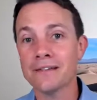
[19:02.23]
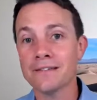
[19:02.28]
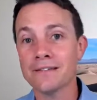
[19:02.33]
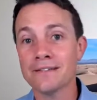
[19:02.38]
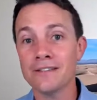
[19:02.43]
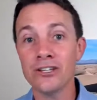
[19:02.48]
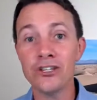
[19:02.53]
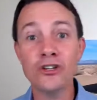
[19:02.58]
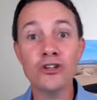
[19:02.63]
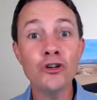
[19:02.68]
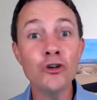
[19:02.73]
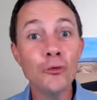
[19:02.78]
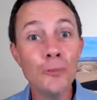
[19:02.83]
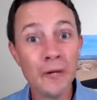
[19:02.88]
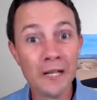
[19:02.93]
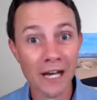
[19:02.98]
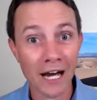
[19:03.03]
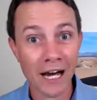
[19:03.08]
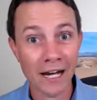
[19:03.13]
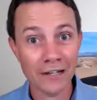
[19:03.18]

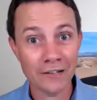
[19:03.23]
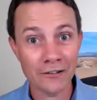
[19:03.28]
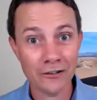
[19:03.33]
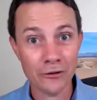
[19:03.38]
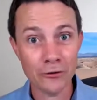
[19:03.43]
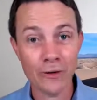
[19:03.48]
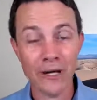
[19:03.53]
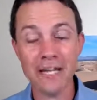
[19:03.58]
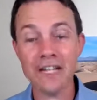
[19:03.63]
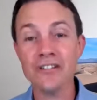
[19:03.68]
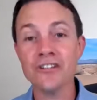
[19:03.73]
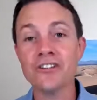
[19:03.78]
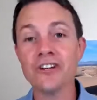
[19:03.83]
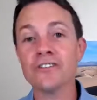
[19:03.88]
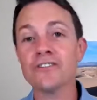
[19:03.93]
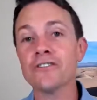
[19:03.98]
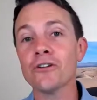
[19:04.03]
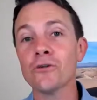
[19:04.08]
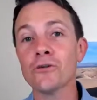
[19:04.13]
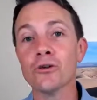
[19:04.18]
humanize you and
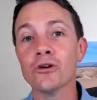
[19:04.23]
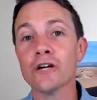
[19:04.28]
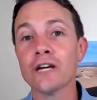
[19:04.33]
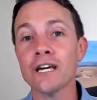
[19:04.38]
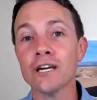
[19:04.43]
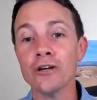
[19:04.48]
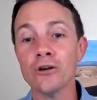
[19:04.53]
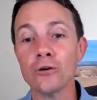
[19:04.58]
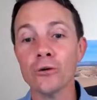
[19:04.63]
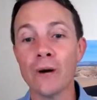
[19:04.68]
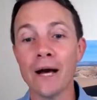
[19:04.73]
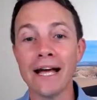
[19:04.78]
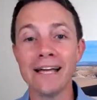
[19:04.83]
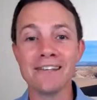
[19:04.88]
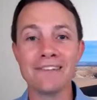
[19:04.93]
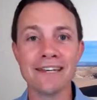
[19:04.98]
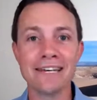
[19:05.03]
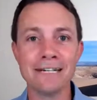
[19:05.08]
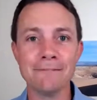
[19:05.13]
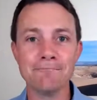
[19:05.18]
just don't look at you
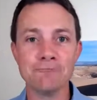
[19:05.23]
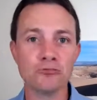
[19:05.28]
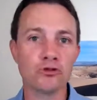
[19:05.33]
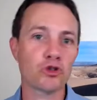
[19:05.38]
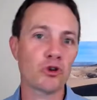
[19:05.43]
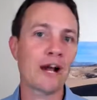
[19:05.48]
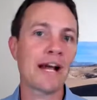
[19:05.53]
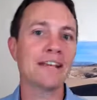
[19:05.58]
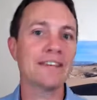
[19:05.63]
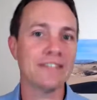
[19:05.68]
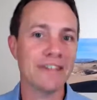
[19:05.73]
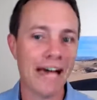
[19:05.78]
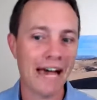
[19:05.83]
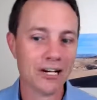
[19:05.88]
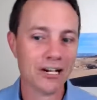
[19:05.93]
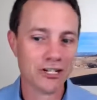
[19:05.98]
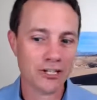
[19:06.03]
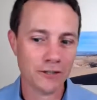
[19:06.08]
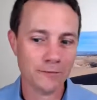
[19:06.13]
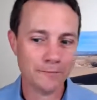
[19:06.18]
as a
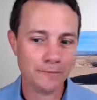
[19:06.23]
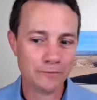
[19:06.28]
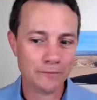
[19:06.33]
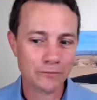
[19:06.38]
transaction.